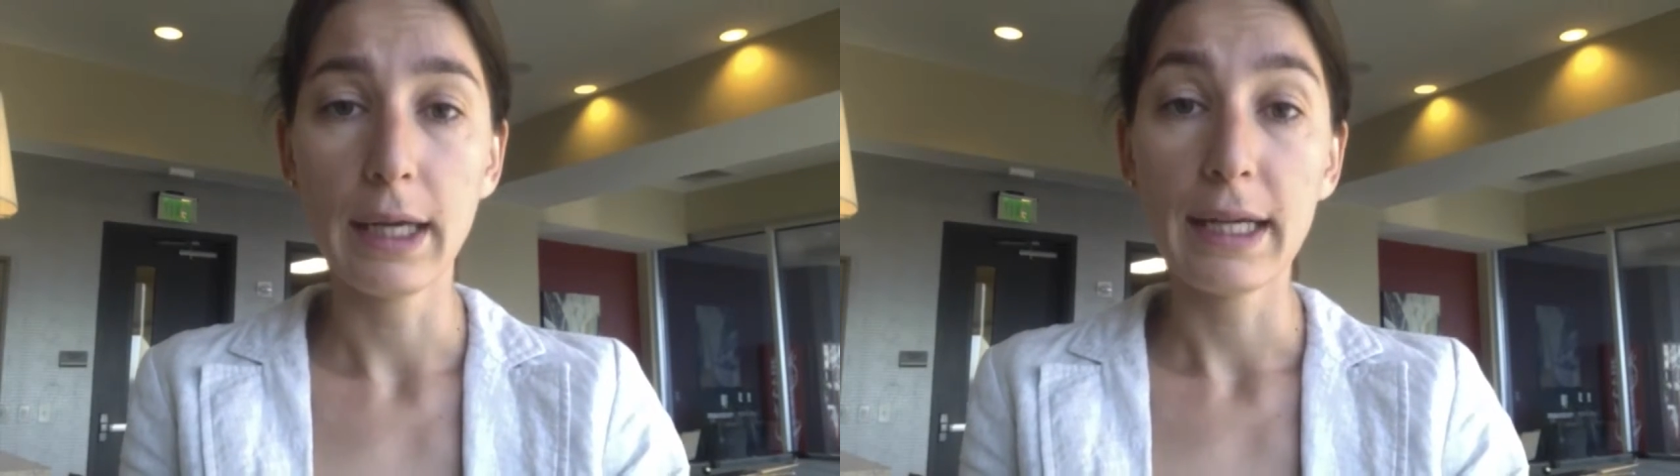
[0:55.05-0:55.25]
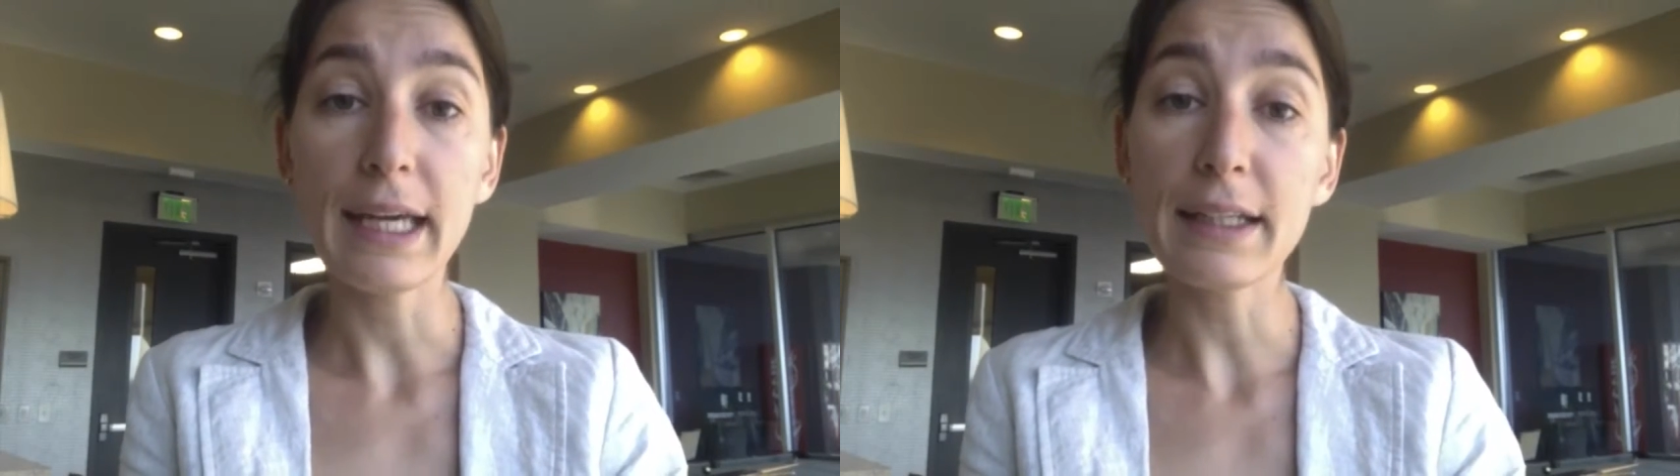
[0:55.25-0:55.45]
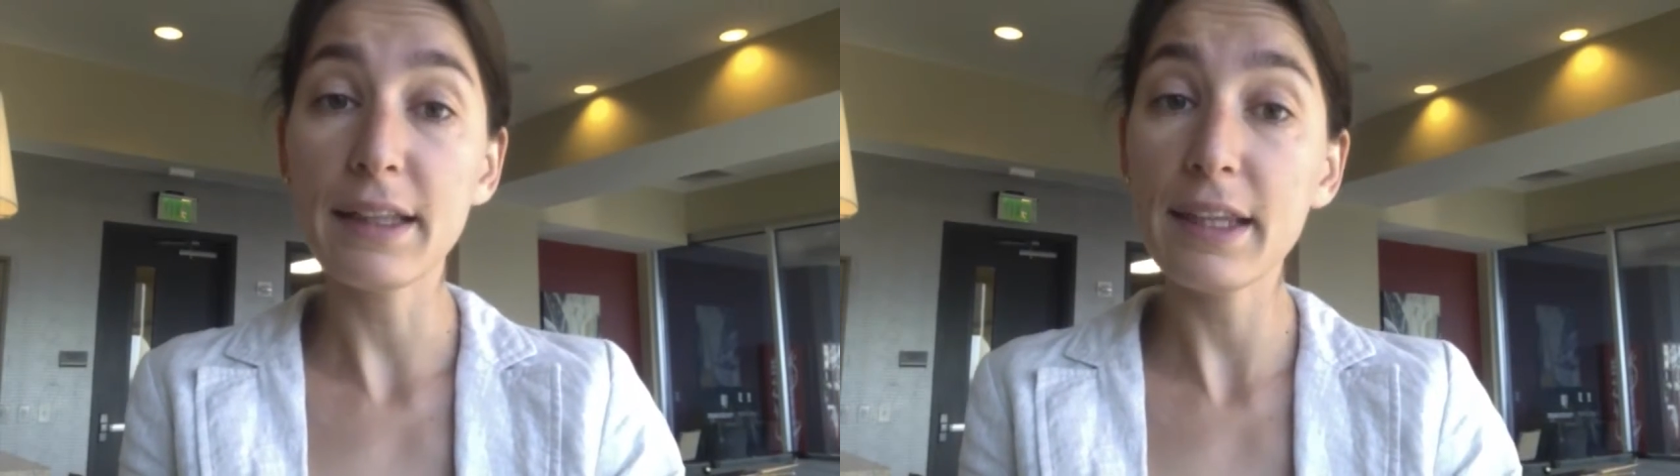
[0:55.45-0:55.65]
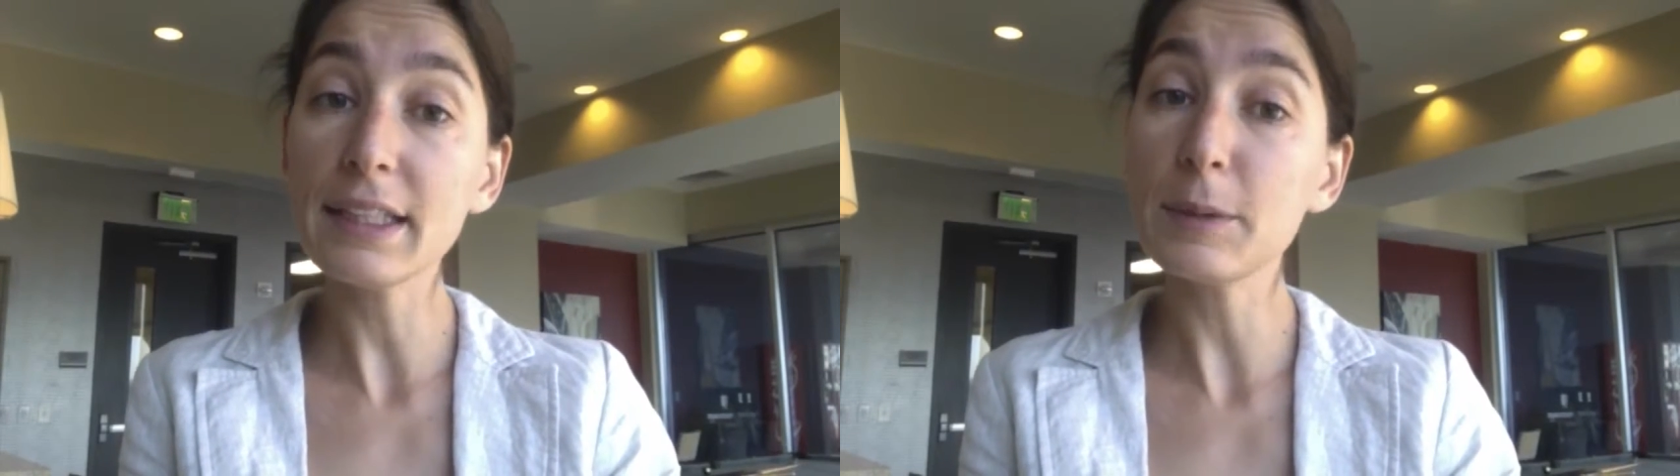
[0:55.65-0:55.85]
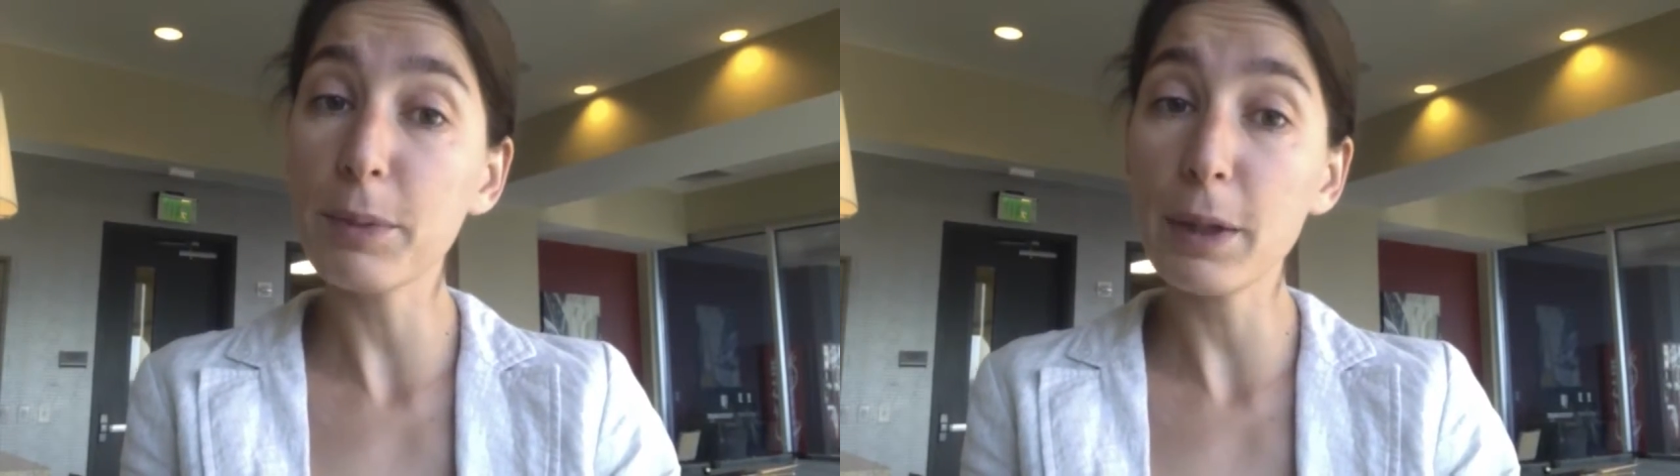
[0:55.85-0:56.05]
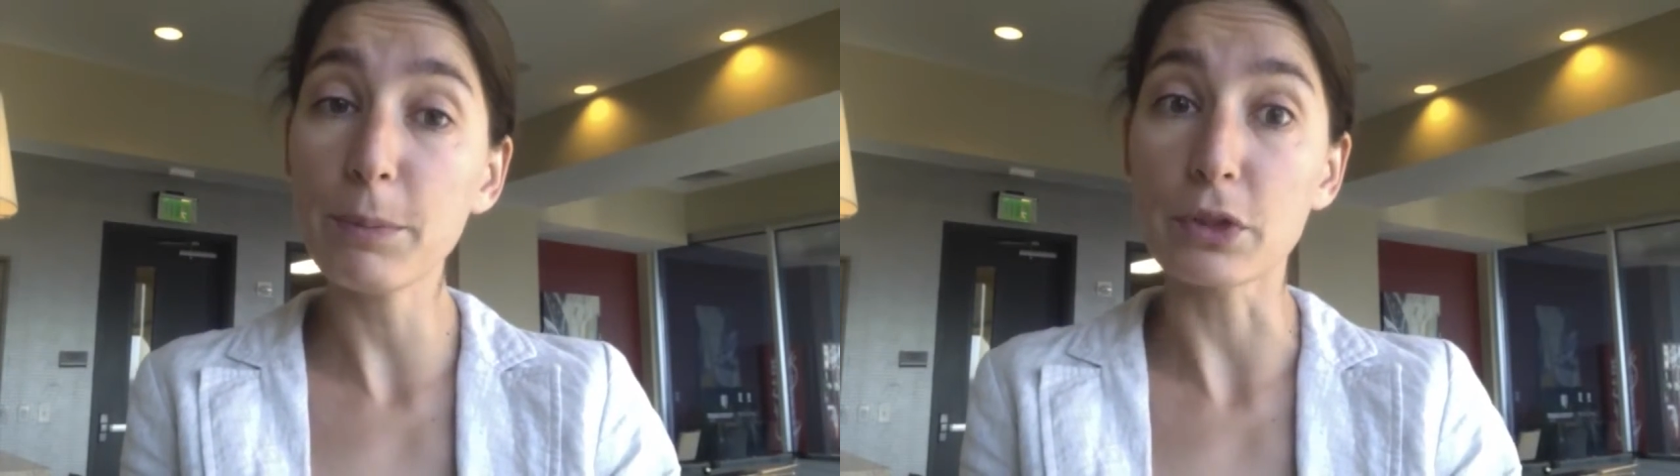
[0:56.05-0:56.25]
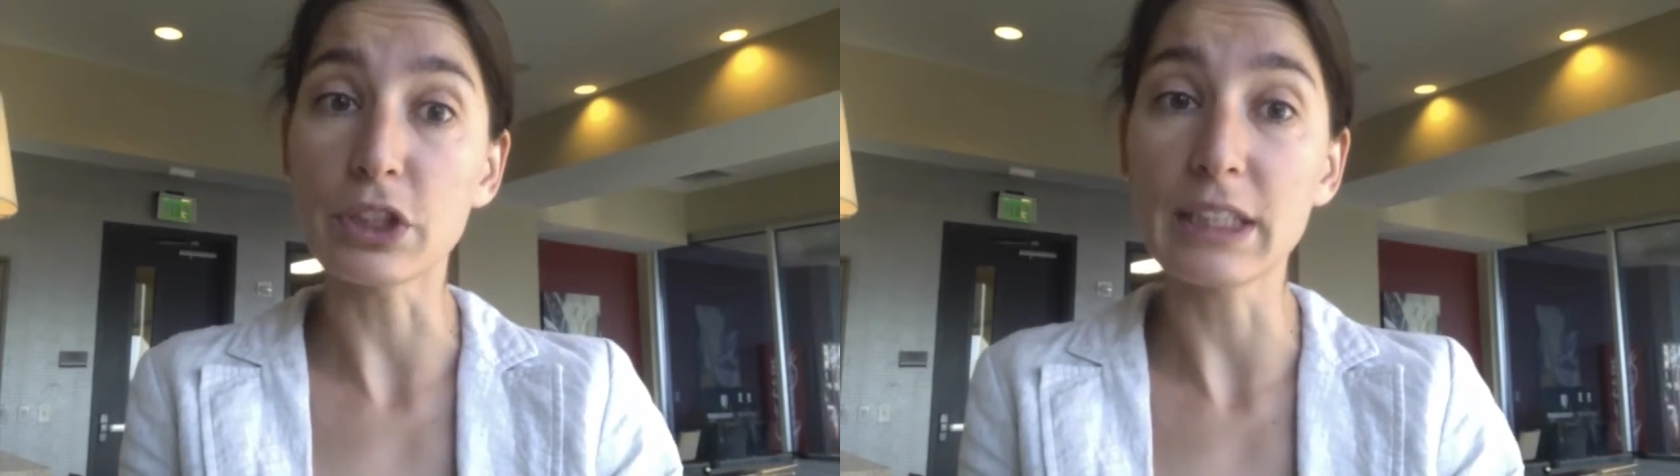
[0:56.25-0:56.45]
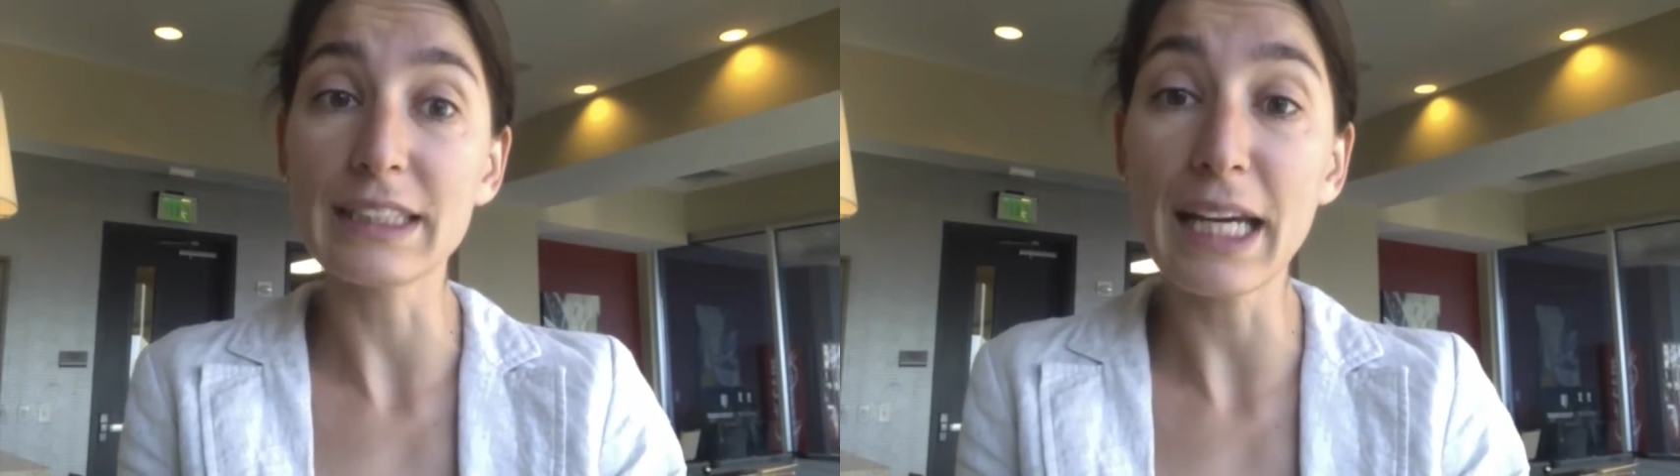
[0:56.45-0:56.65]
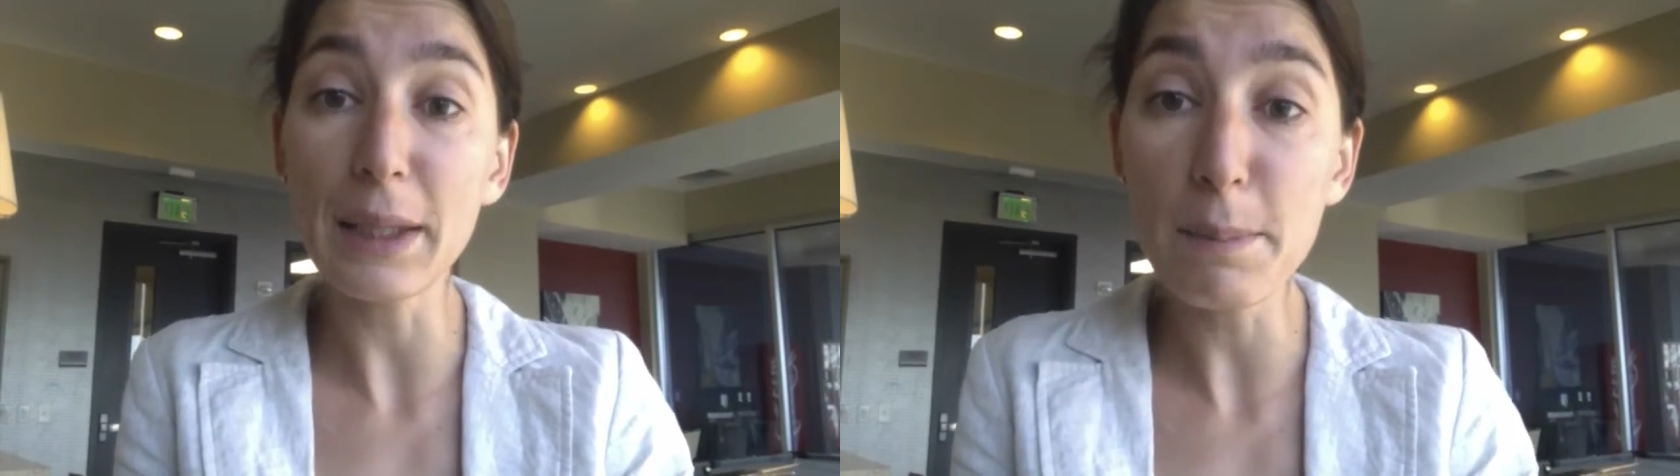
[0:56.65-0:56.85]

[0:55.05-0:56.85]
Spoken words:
Yet these papers contain